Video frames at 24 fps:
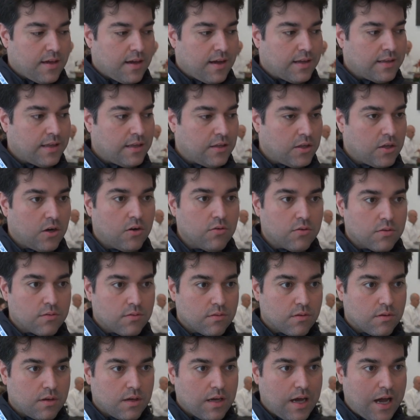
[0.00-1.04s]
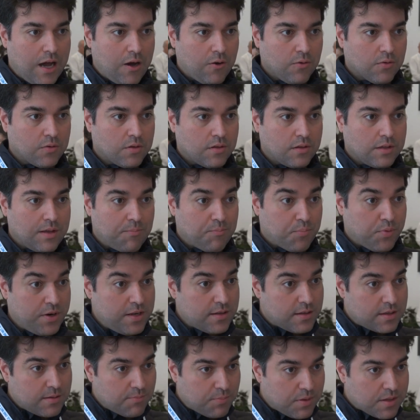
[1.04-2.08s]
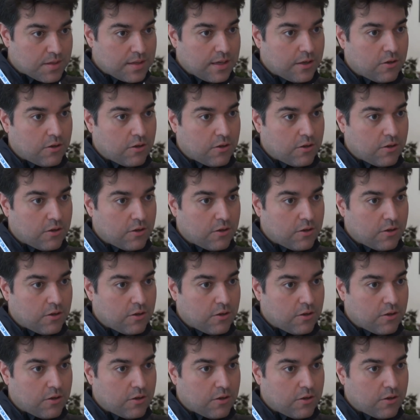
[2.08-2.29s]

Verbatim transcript: and I know how the principles